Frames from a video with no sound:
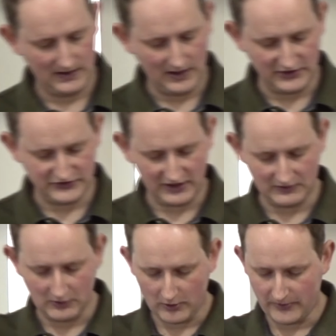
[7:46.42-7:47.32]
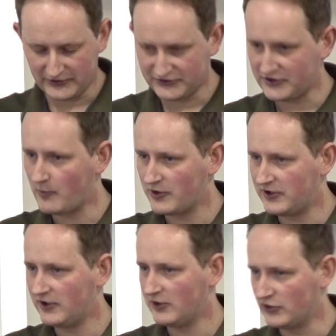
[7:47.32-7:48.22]
And he said, God, there's someone
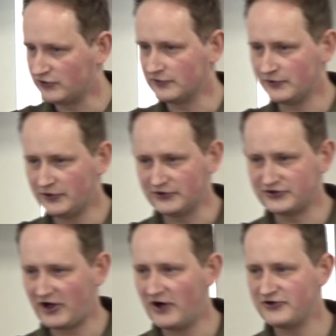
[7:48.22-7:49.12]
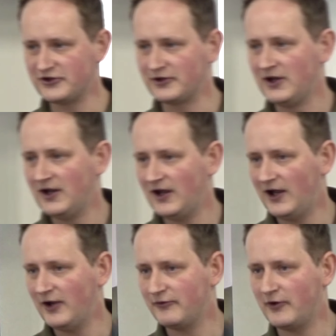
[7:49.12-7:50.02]
here who's, who's searching
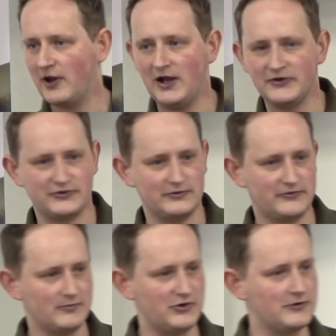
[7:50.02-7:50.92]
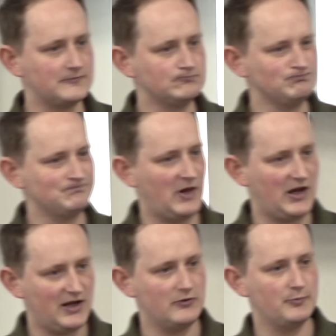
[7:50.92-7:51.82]
uh, for an answer from you,
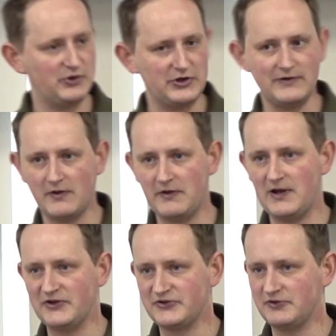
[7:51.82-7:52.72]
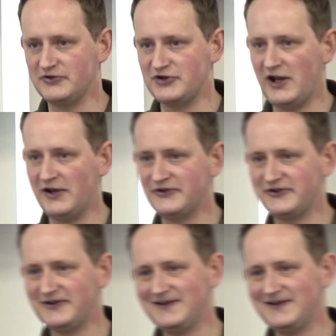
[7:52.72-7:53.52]
and I believe that the answer is yes.